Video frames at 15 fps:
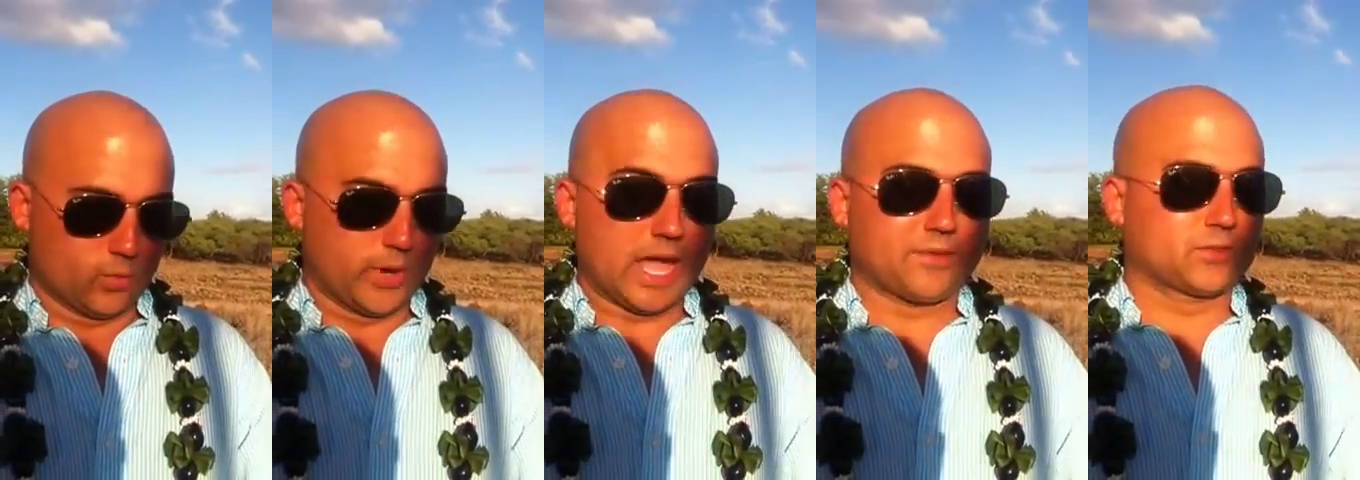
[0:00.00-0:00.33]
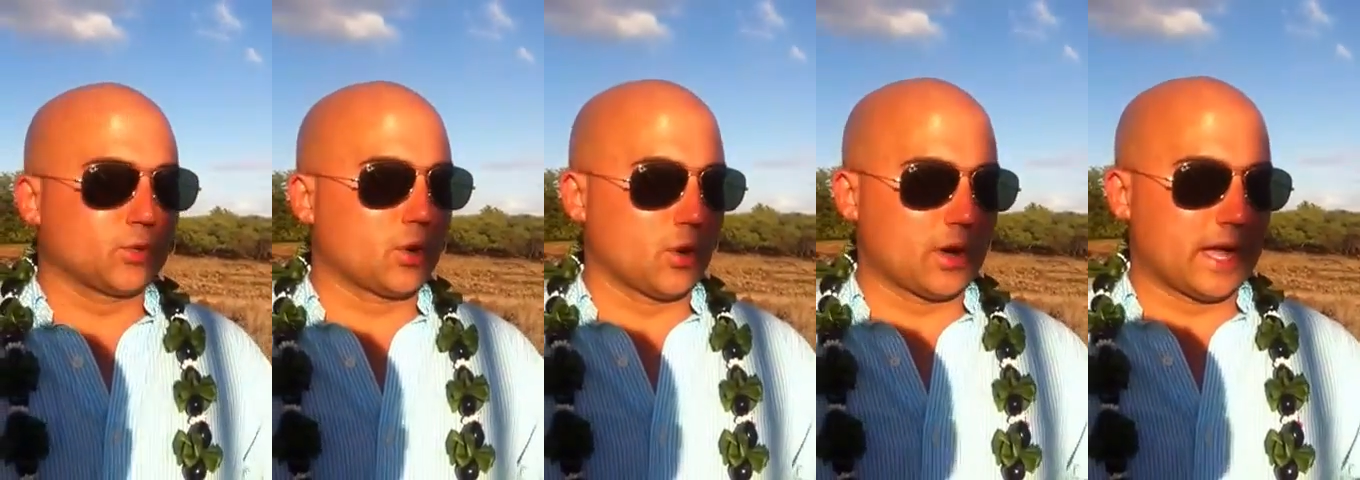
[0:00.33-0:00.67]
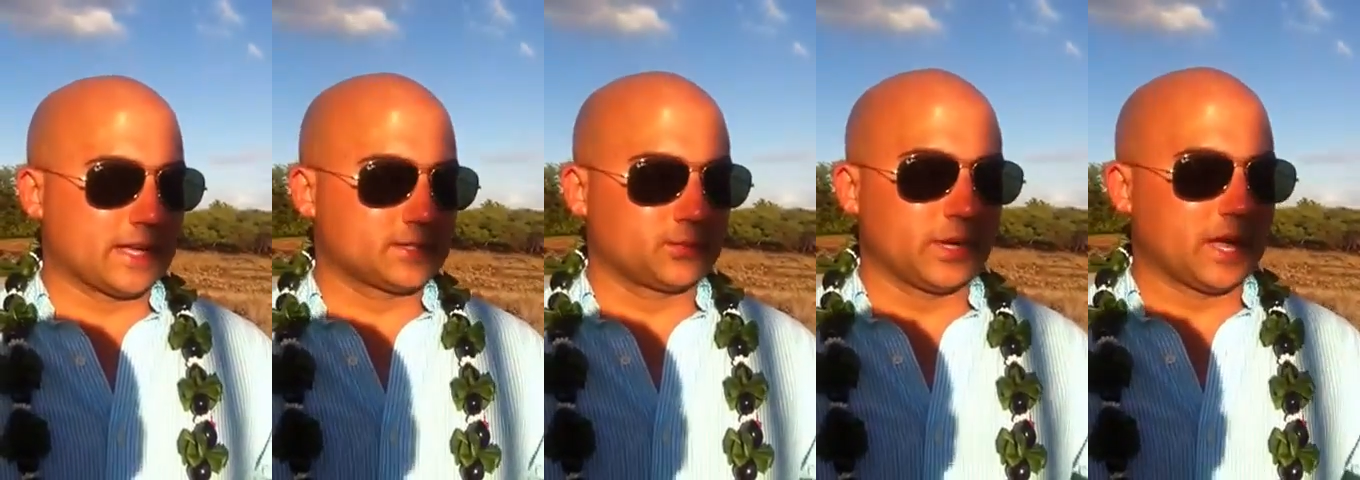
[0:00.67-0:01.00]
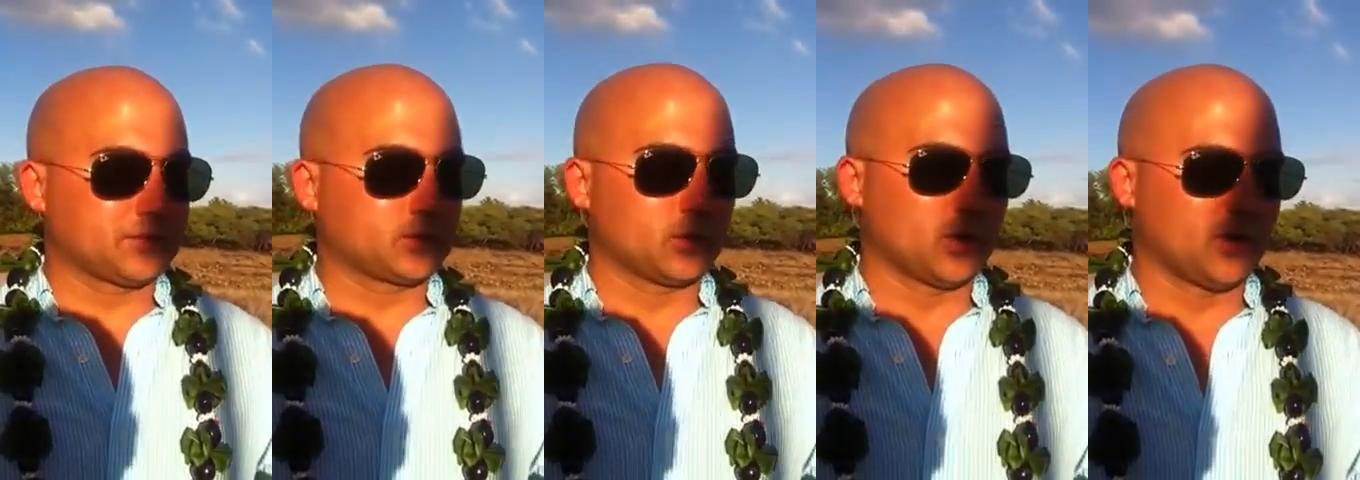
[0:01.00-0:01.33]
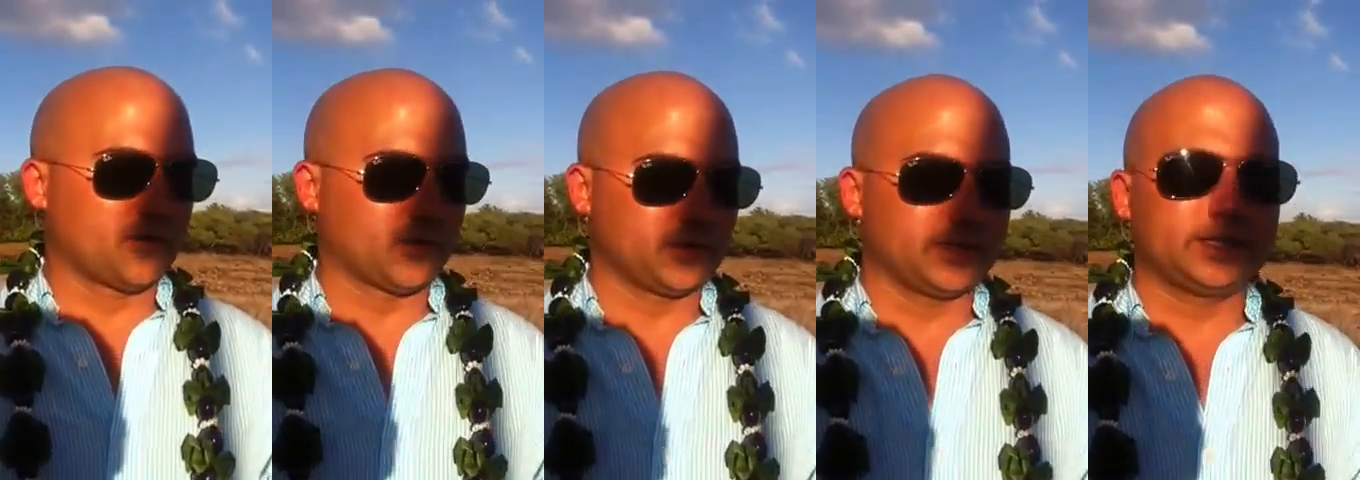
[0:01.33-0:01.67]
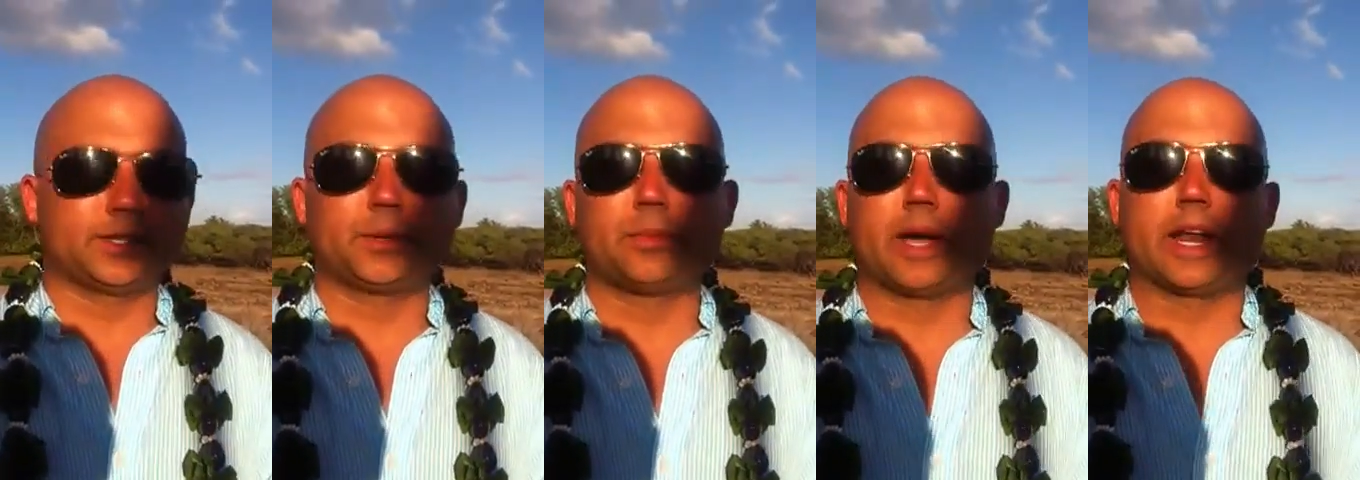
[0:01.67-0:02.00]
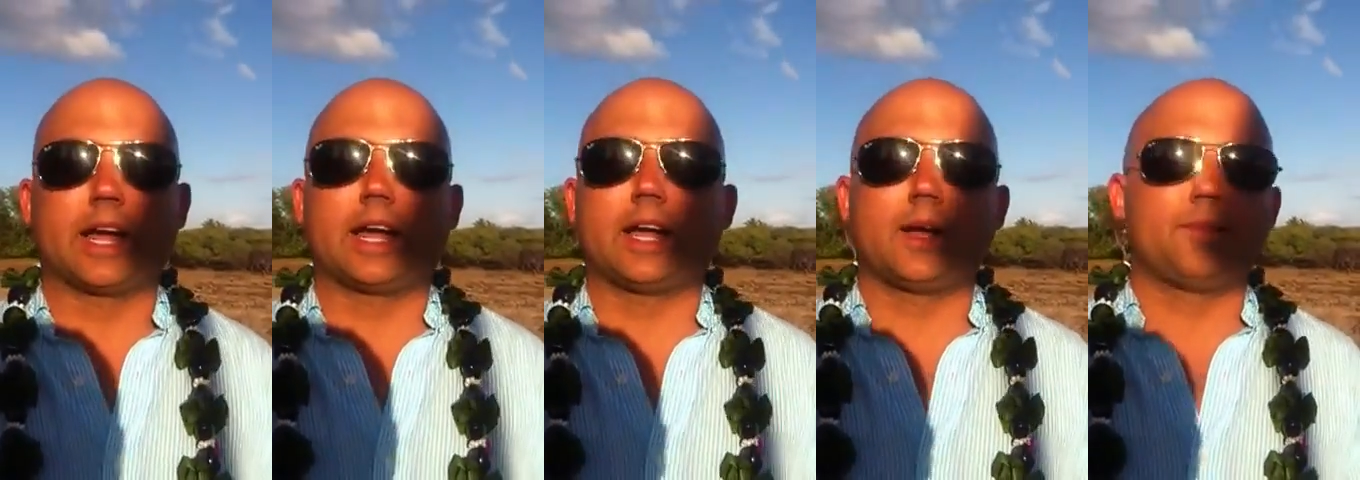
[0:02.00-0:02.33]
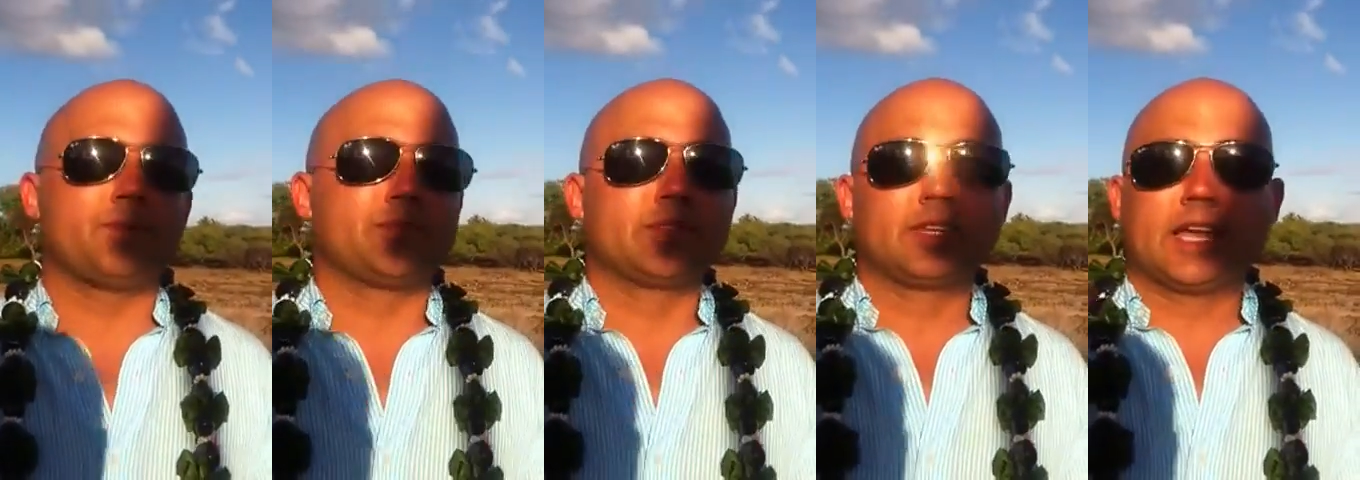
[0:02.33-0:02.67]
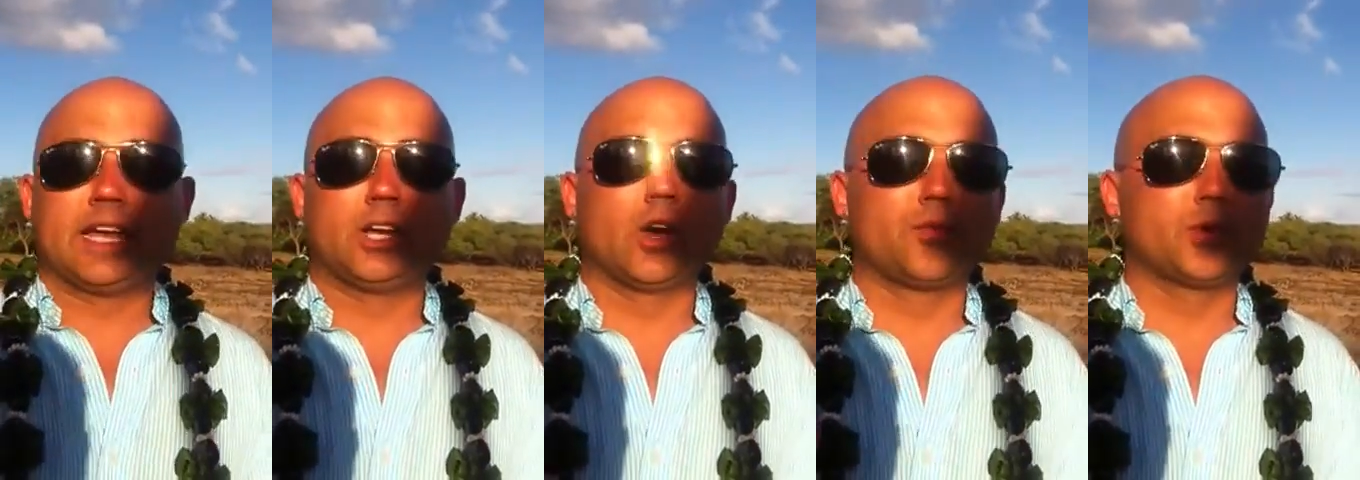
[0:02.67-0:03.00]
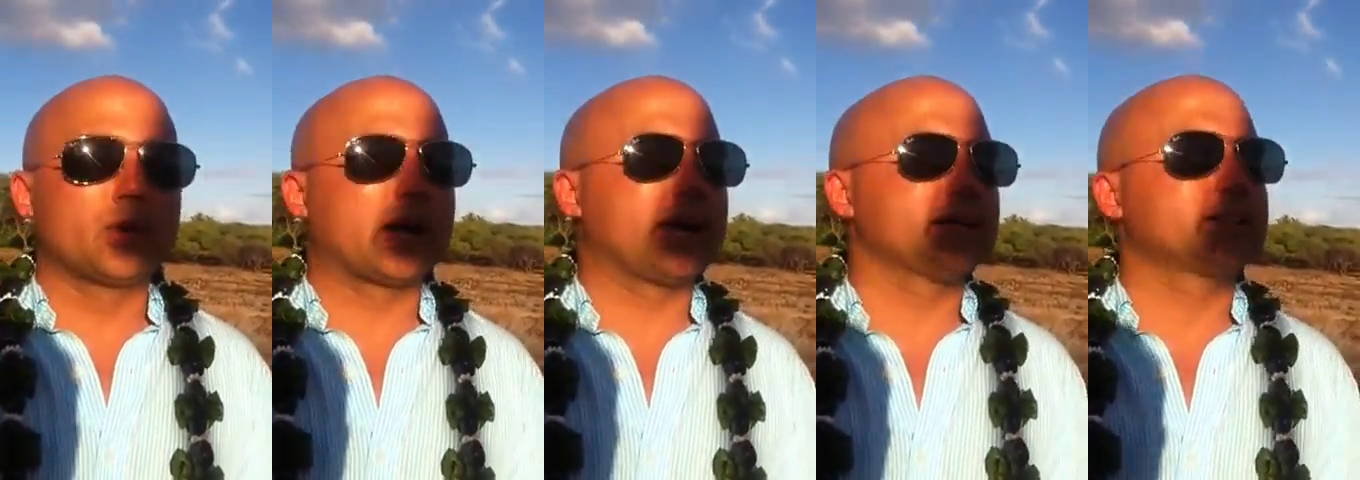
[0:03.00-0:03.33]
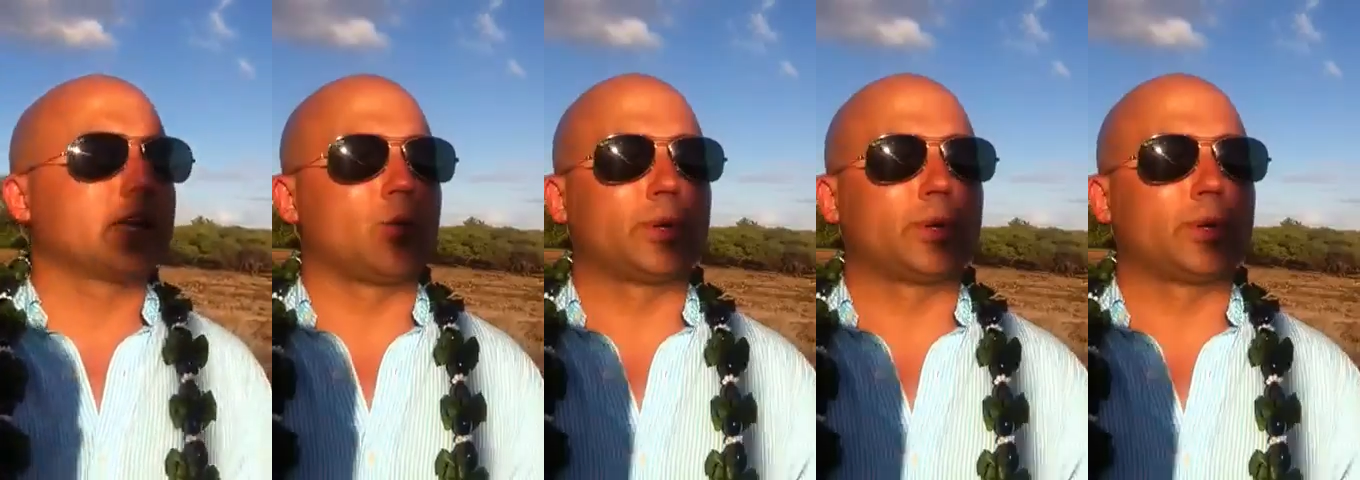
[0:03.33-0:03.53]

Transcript: We have to go, guys. We have to go for dinner, but I love you guys.